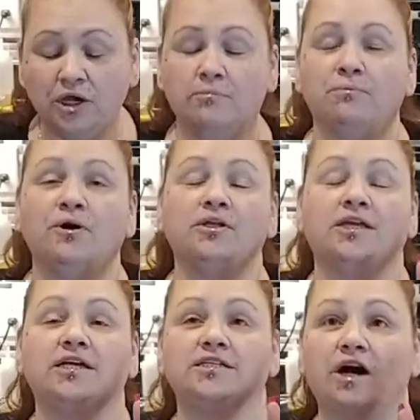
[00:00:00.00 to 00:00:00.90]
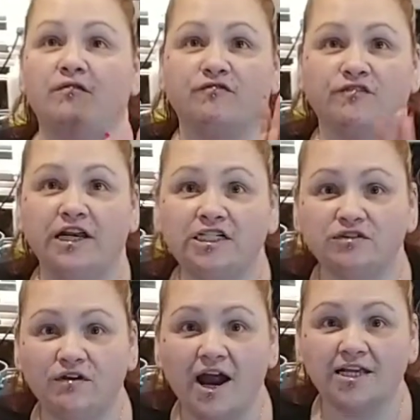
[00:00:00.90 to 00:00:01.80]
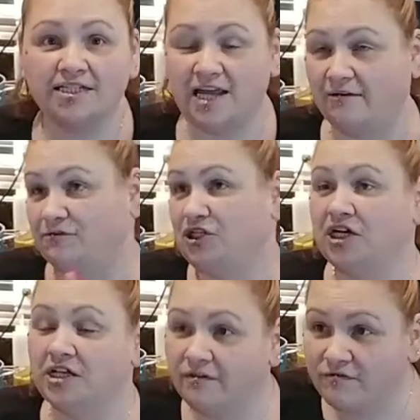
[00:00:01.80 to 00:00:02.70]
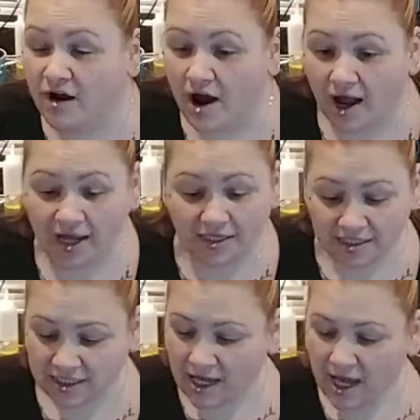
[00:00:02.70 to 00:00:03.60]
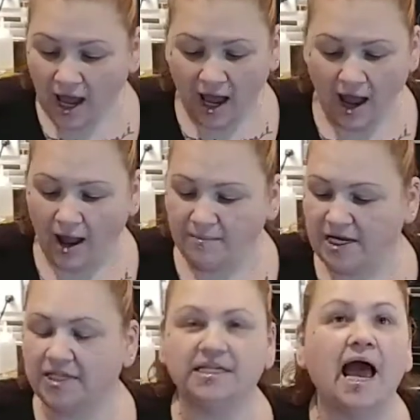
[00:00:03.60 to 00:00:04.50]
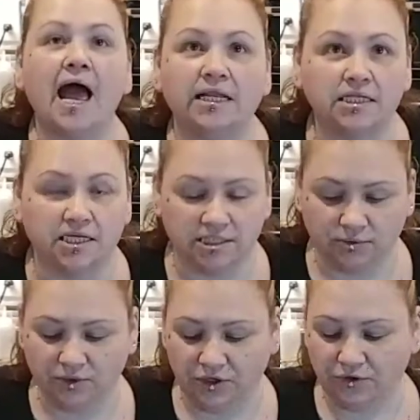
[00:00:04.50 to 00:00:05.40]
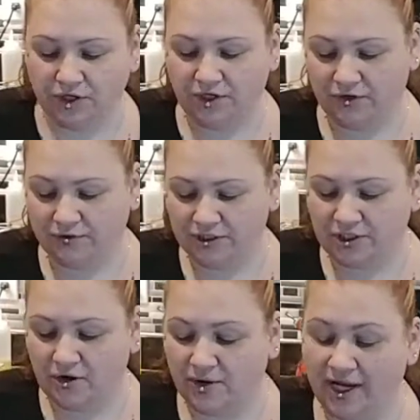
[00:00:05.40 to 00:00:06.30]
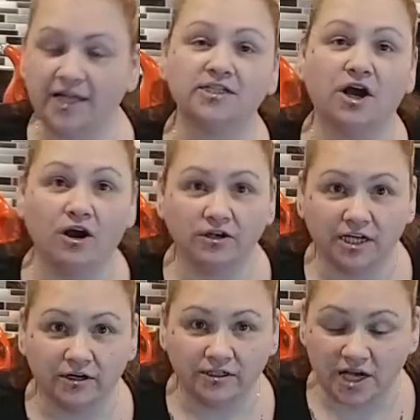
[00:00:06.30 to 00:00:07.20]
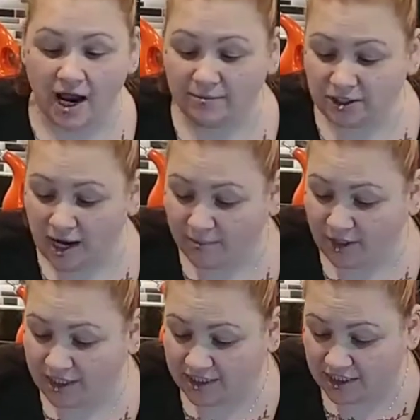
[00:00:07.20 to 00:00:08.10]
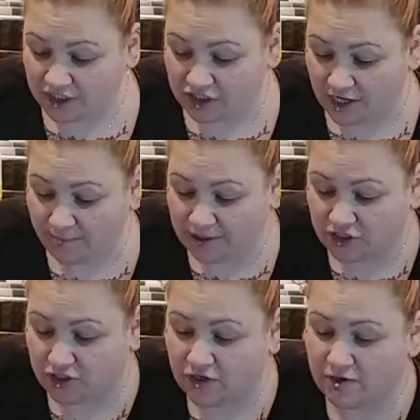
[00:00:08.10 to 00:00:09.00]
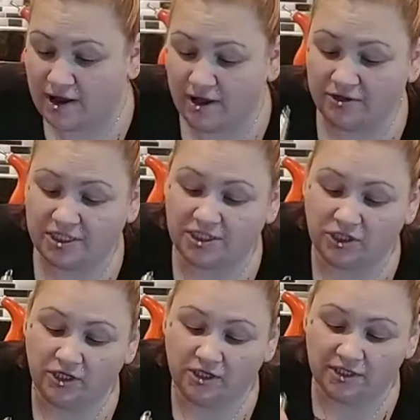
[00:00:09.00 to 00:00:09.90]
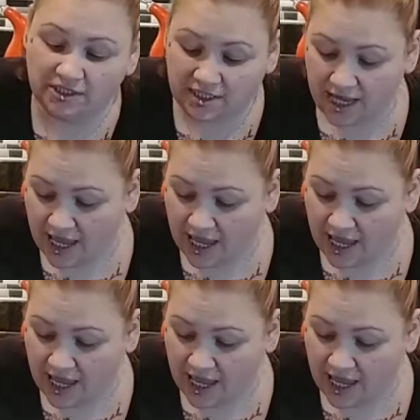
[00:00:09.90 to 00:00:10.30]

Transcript: can put this on French fries and have chili fries. It's endless what you can do. So it's our dinner time, so I'm gonna dish up and show you how this looks.